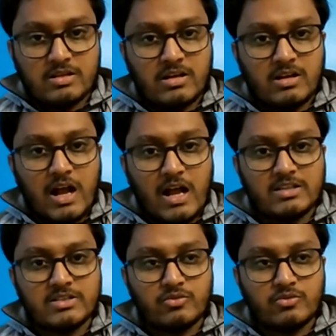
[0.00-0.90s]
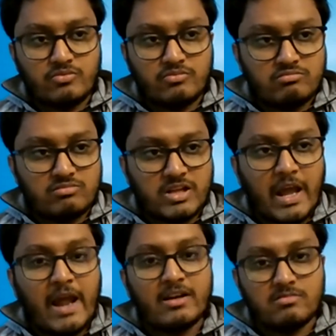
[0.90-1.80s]
So as you
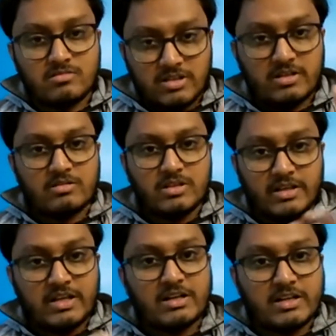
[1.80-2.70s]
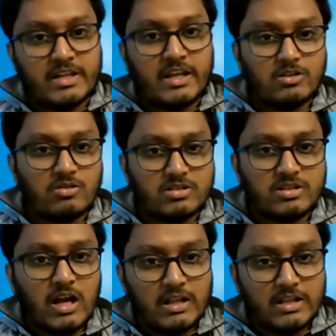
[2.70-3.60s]
can in Indian cricket
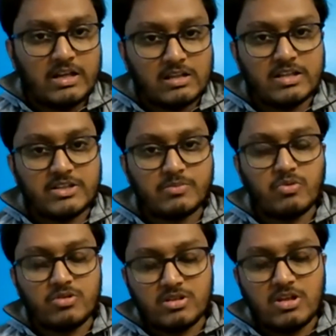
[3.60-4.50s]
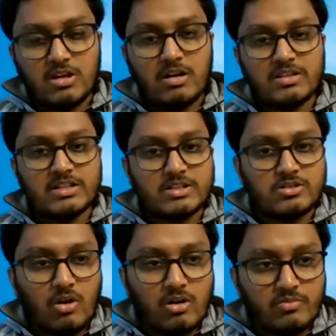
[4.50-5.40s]
or say or in other sports, but
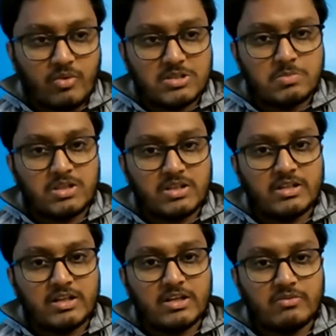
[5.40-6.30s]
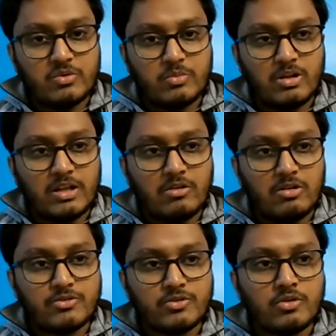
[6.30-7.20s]
it is not possible in Indian football.
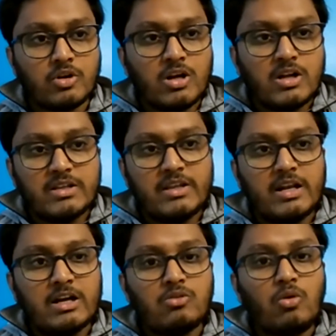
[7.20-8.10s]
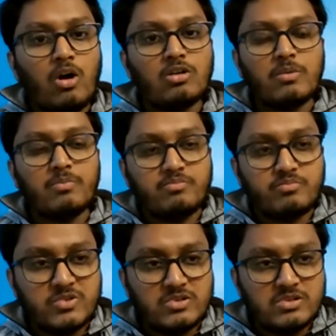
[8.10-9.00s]
And also there are a lot of
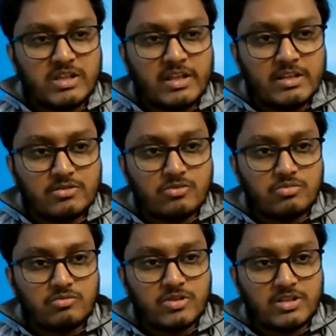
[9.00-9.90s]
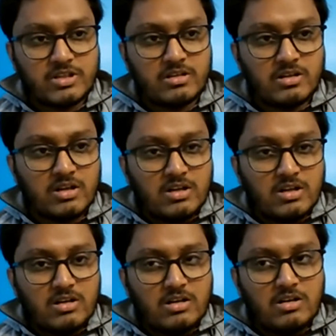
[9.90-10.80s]
uh, things which are,
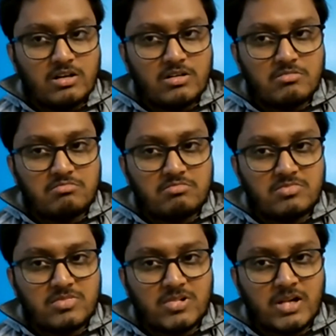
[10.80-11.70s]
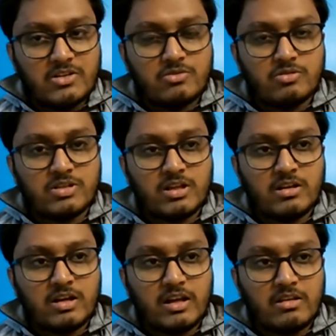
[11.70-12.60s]
uh, I should
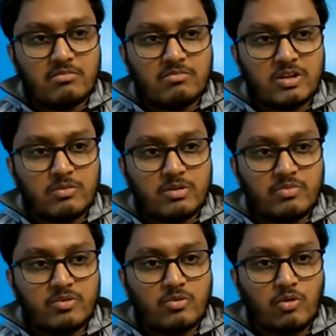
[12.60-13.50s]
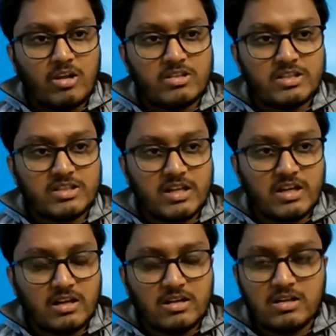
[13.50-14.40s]
say, like if, if you cross
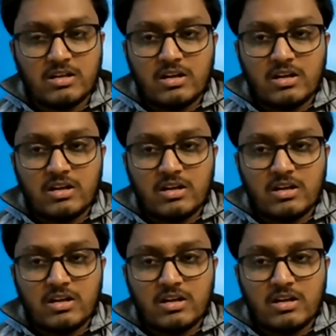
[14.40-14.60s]
check,